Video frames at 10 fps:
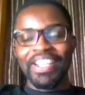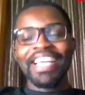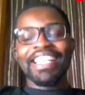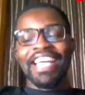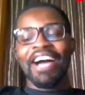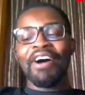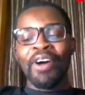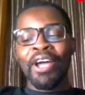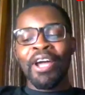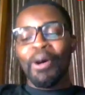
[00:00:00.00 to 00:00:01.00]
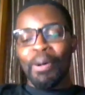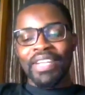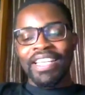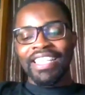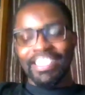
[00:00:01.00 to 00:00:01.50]
they are all helping in
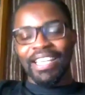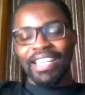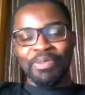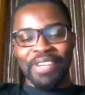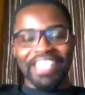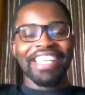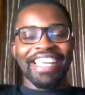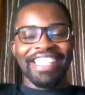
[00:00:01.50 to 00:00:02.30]
some way. Yes,